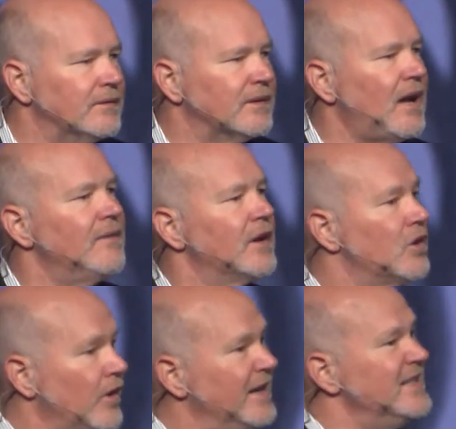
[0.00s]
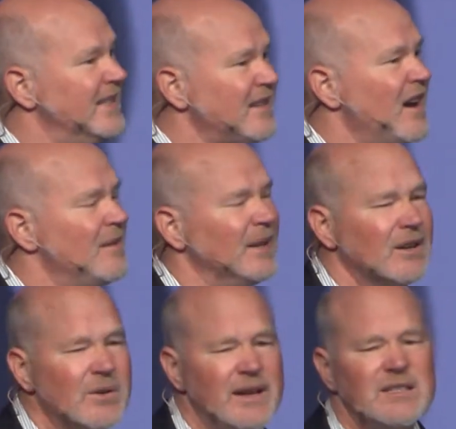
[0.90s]
Kind of a crazy time and a
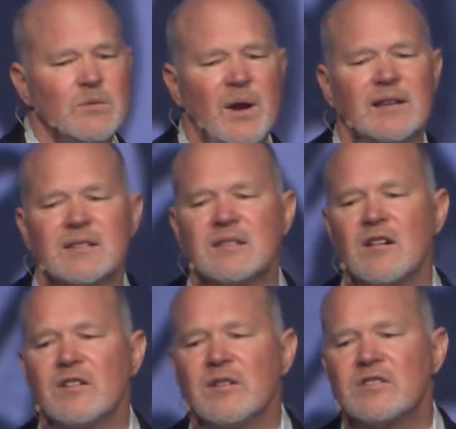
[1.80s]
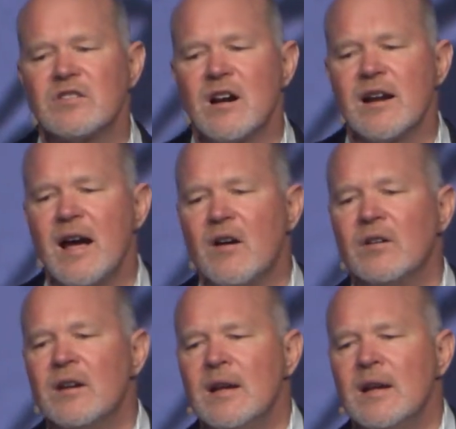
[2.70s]
crazy way to start out.